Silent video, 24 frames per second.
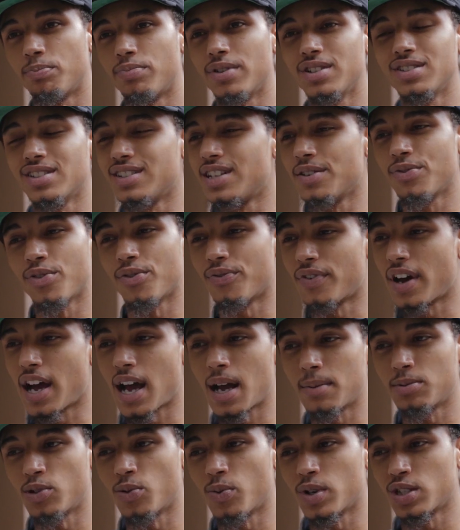brings a different
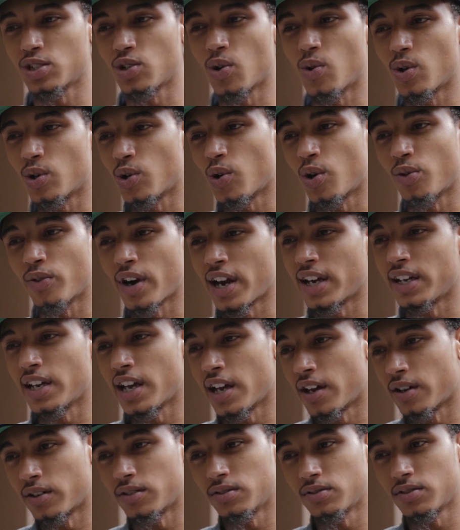vibe to what's going on right
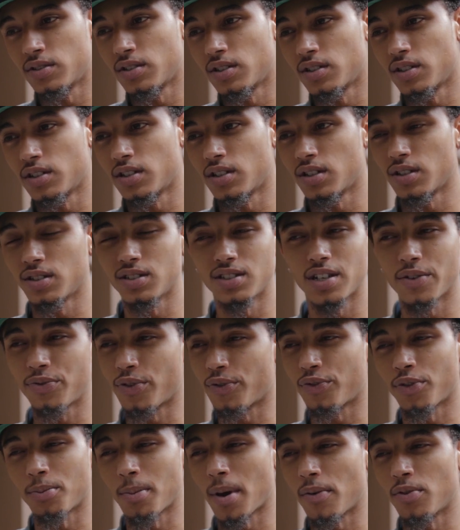now,
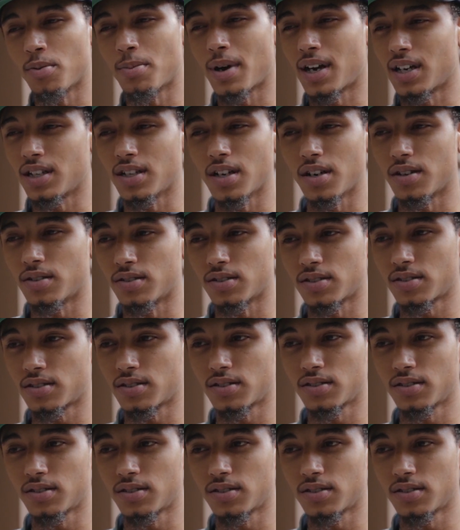different from everybody else.